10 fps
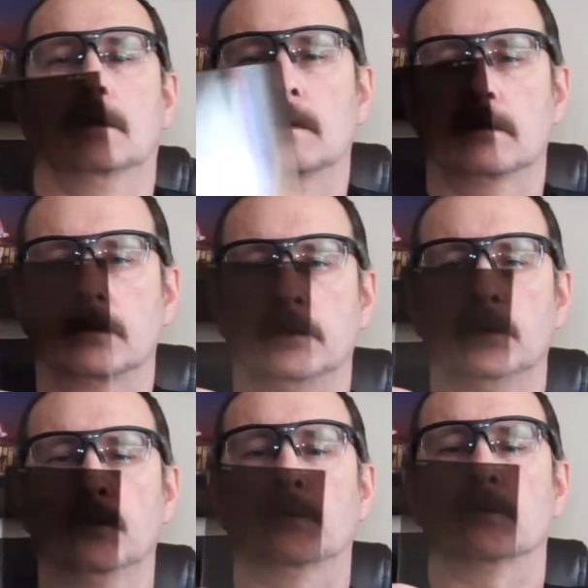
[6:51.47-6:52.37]
the
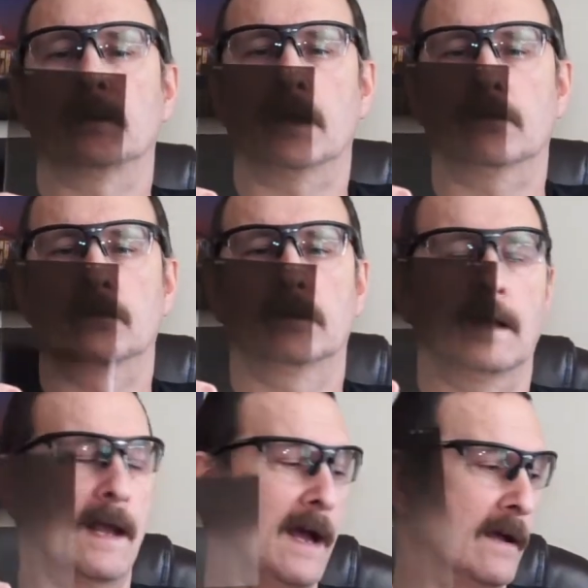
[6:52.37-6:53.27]
neutral density,
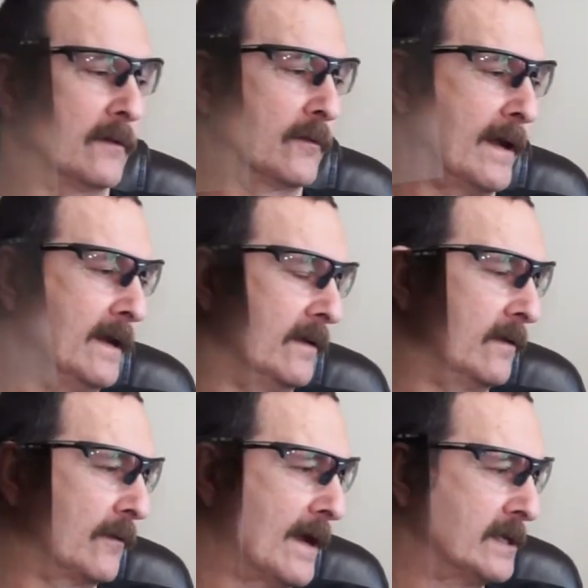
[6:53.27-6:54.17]

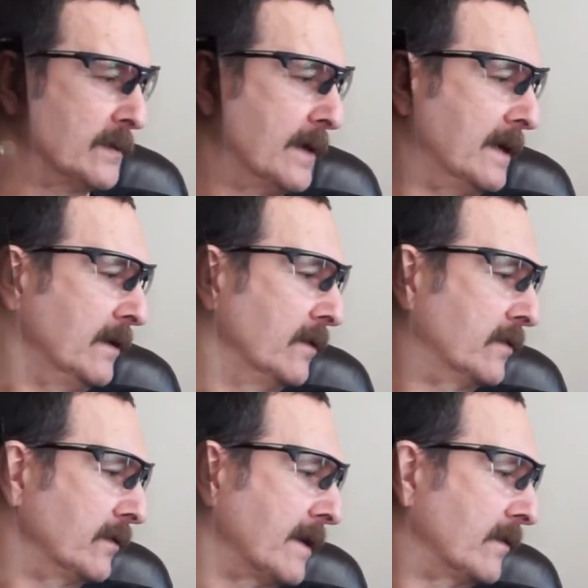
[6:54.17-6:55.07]
graduated
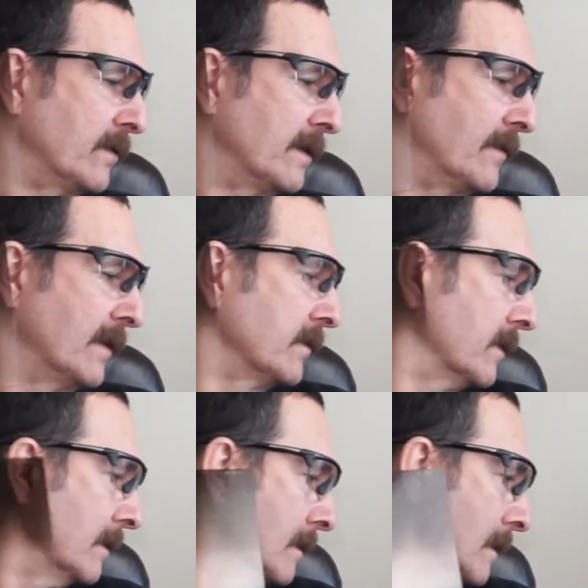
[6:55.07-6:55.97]
neutral density
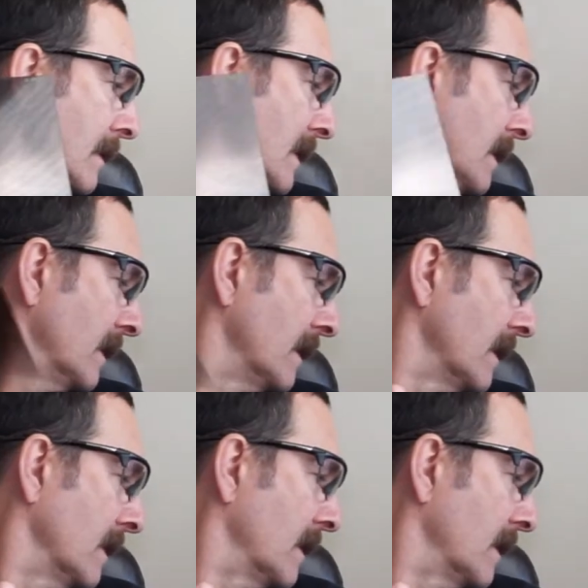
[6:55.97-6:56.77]
filter is,